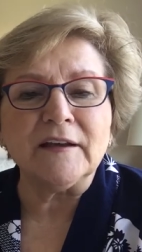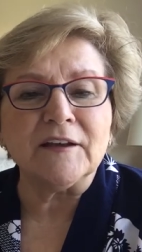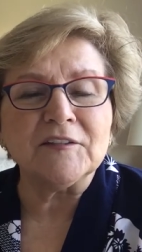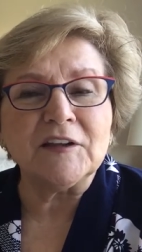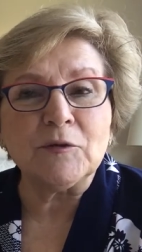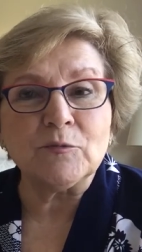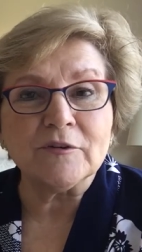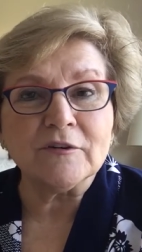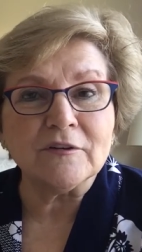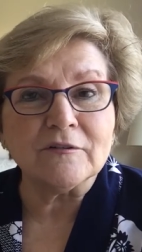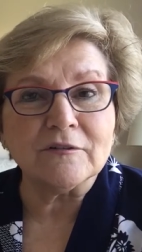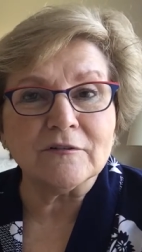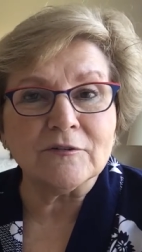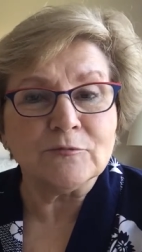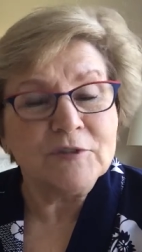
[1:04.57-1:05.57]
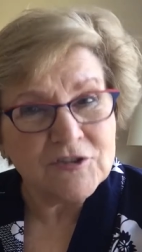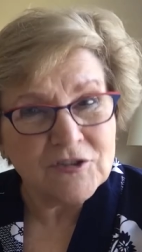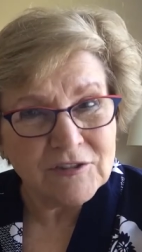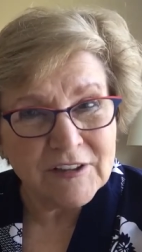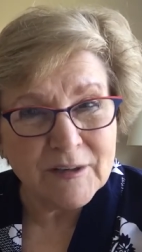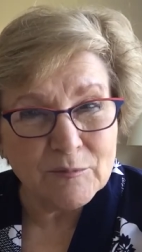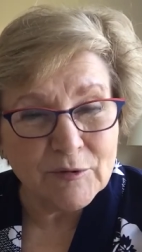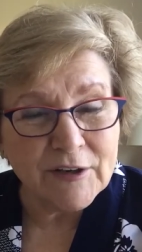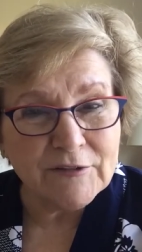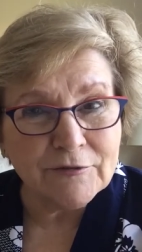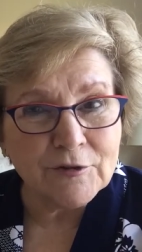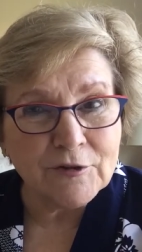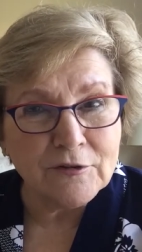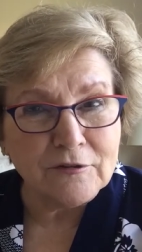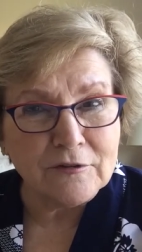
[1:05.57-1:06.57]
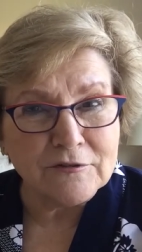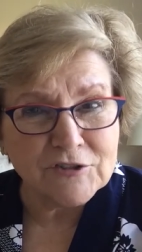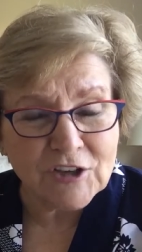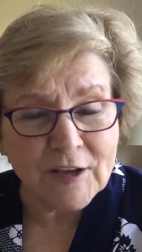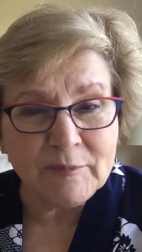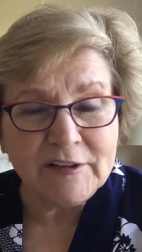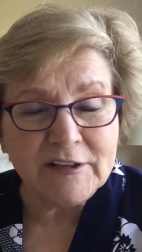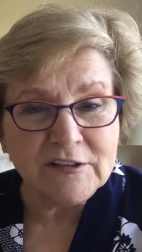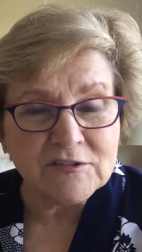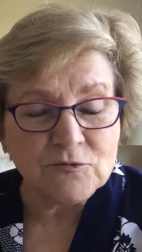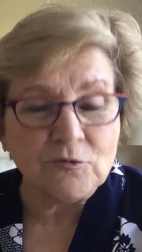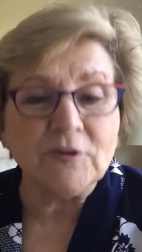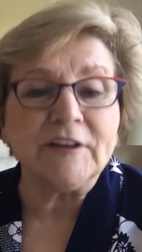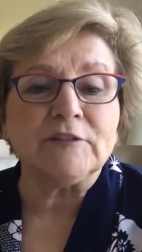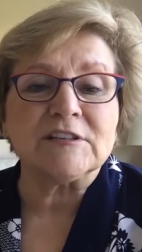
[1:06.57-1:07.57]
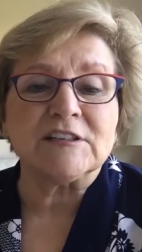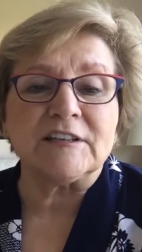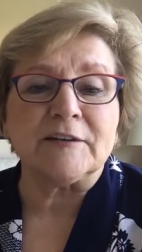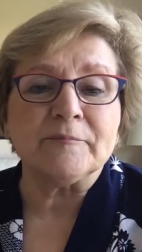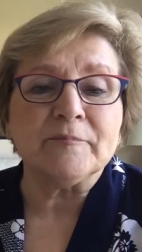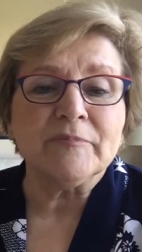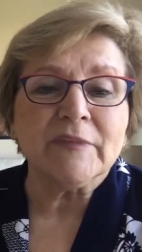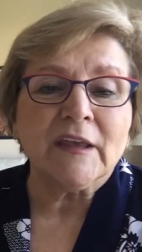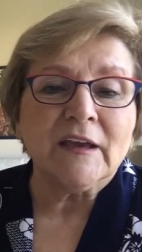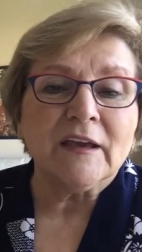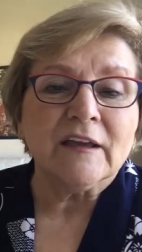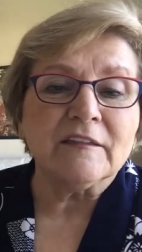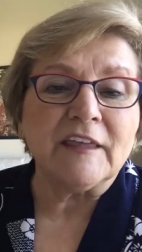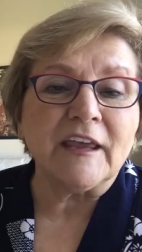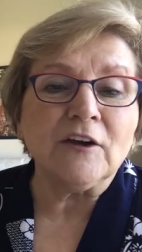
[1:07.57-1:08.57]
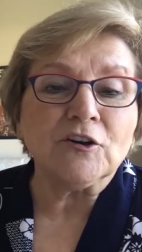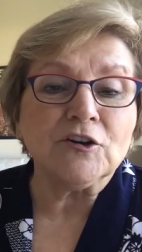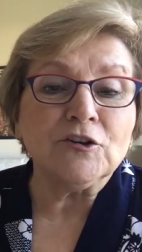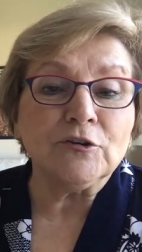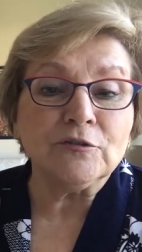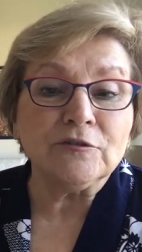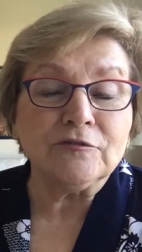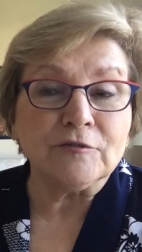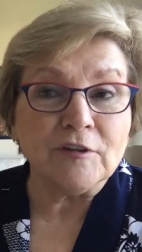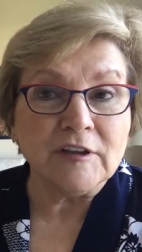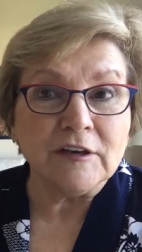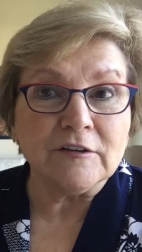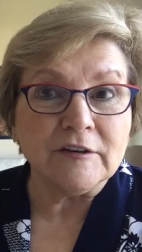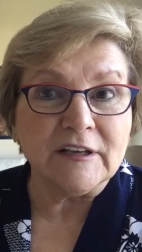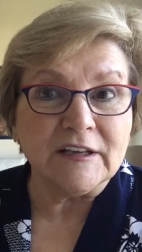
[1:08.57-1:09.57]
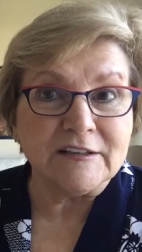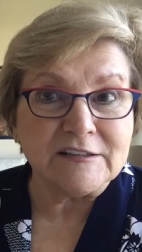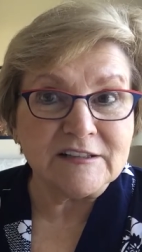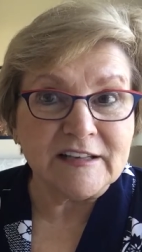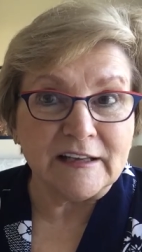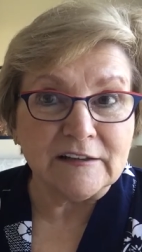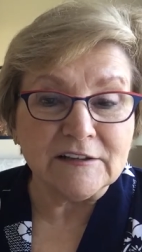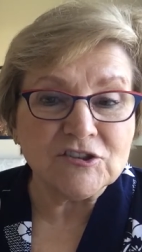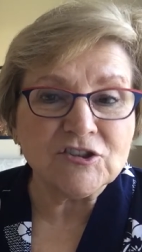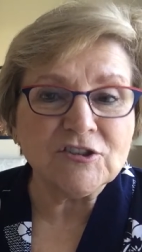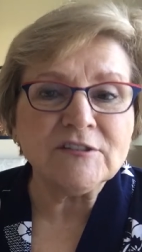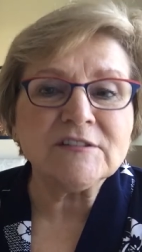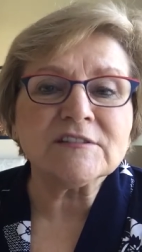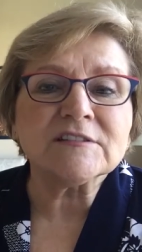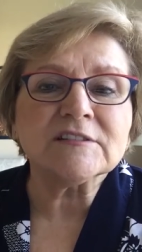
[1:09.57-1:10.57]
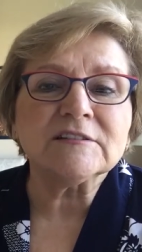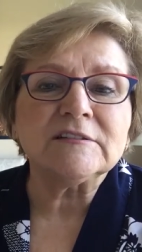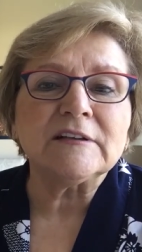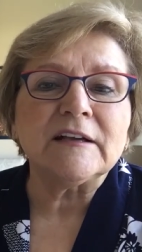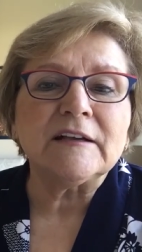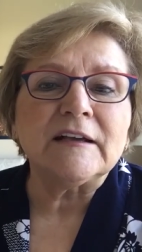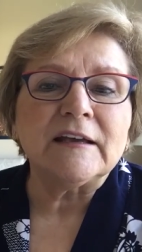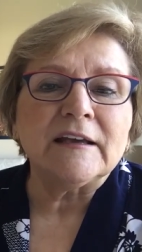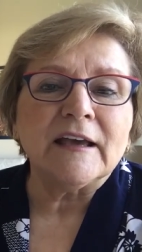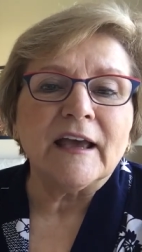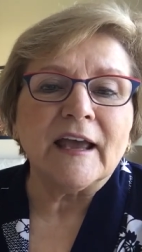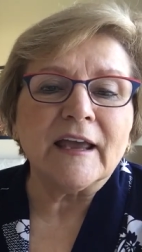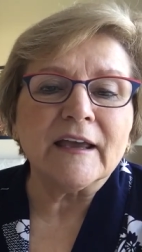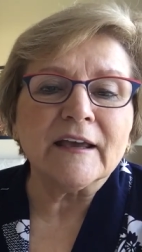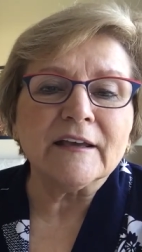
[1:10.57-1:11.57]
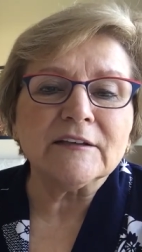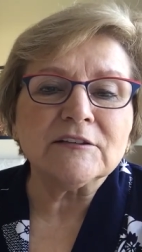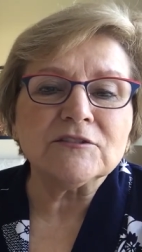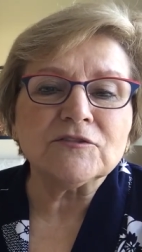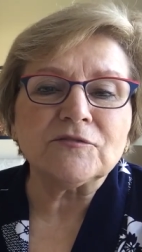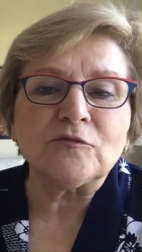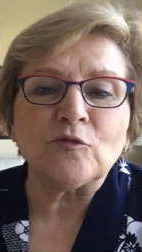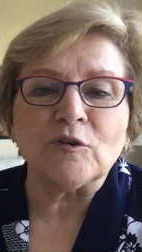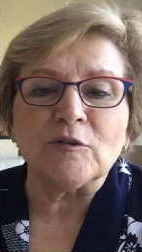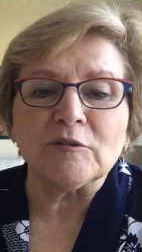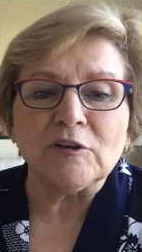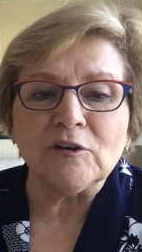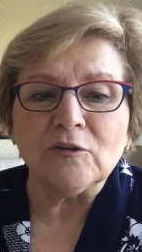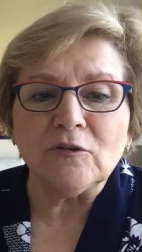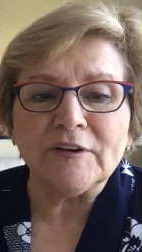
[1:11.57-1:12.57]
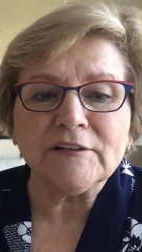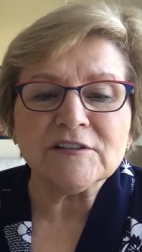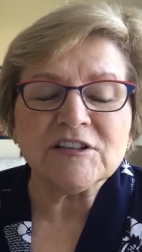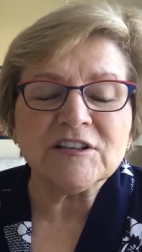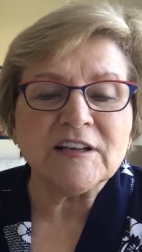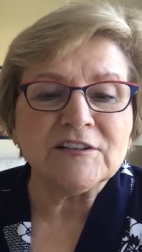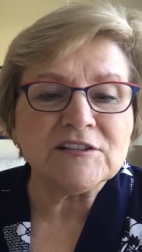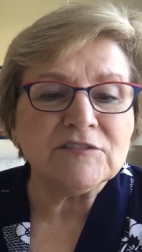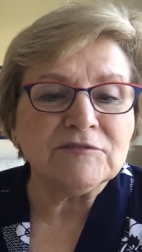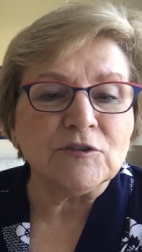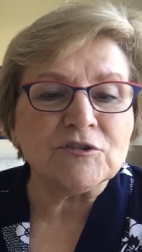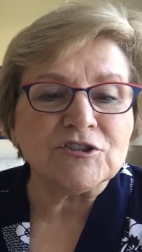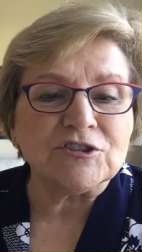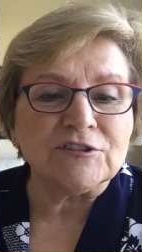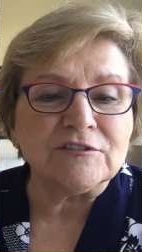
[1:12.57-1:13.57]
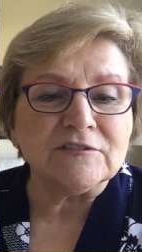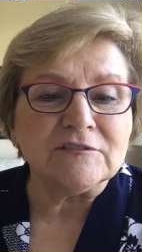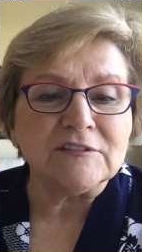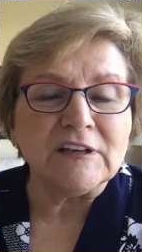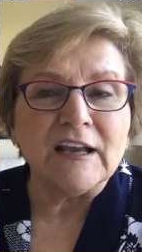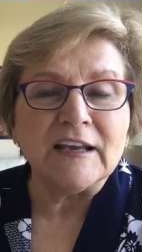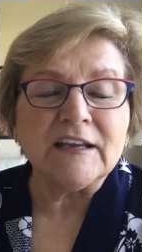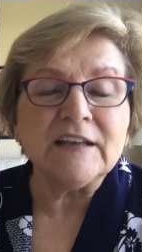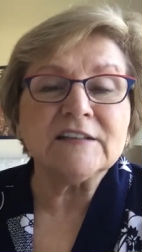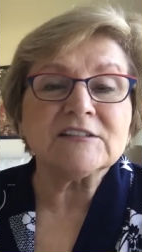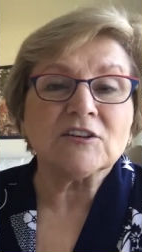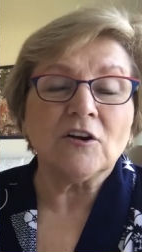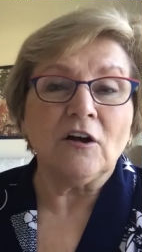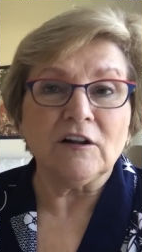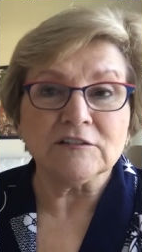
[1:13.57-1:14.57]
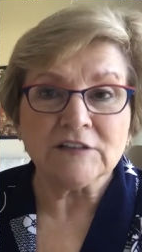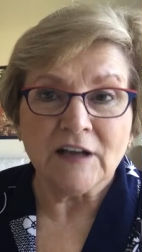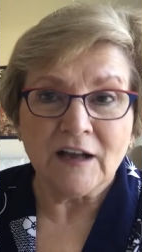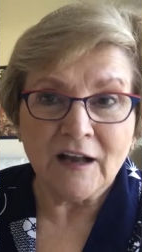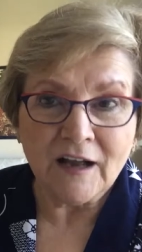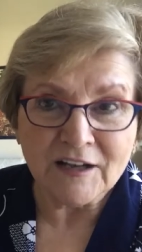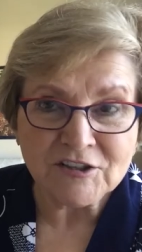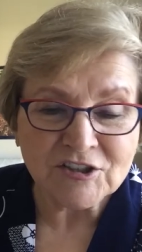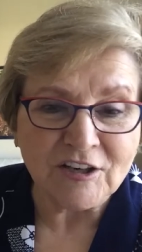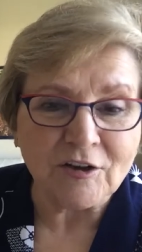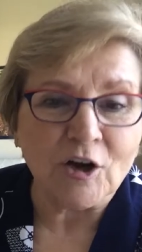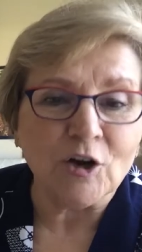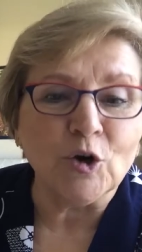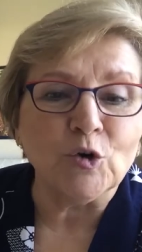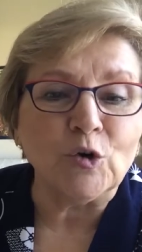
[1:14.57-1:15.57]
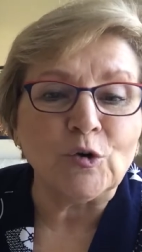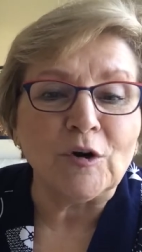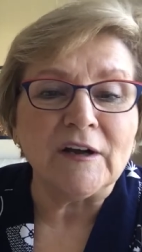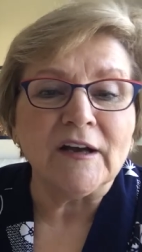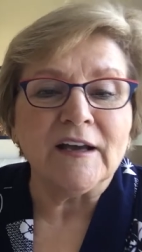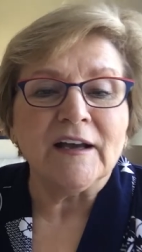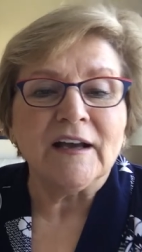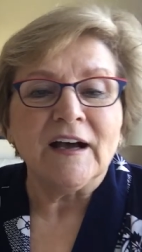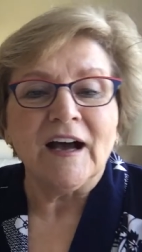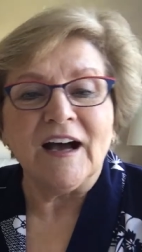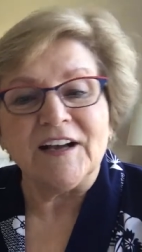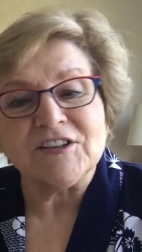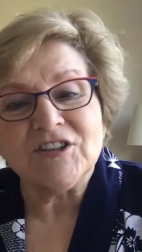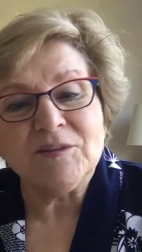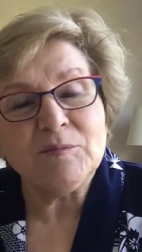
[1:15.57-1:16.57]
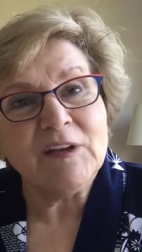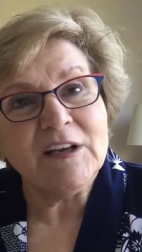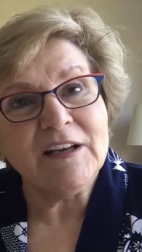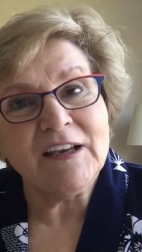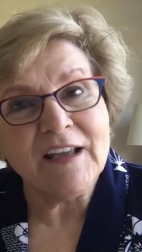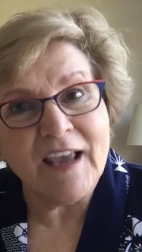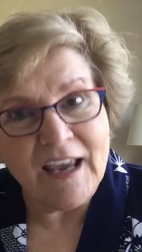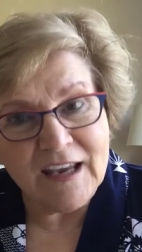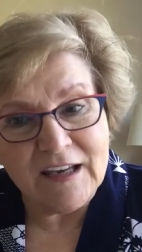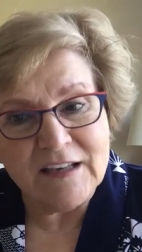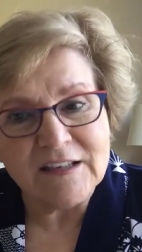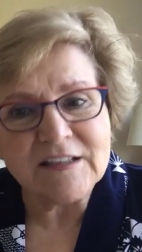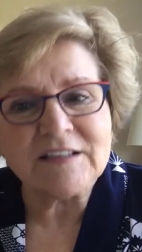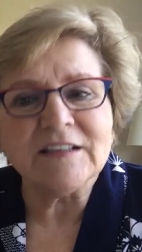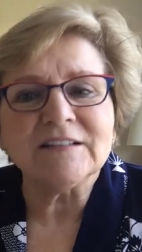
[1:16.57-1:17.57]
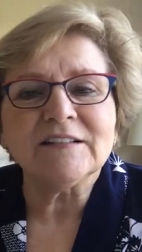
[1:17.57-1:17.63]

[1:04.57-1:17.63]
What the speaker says: and they were originally bred for Japanese royalty. They are known for their intelligence and for loyalty and devotion. He is called Hachiko. Hachi meaning 8,